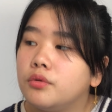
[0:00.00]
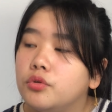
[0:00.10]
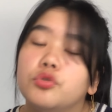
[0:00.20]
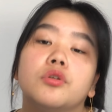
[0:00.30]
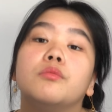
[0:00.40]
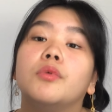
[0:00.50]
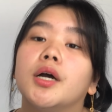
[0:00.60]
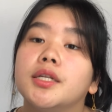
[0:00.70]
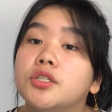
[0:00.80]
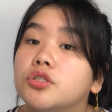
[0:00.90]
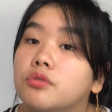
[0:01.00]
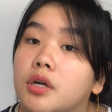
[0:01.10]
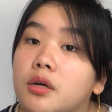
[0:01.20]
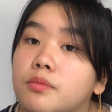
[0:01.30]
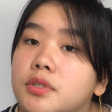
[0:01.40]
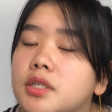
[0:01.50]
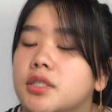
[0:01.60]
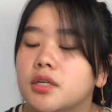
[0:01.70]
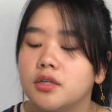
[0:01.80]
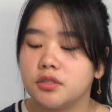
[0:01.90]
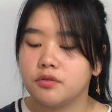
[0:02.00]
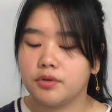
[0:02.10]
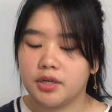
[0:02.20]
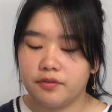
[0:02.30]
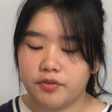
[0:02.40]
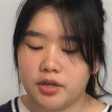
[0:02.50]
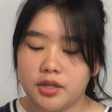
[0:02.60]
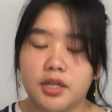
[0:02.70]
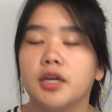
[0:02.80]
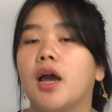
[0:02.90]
you don't mind the straps, it's also really fine. Like,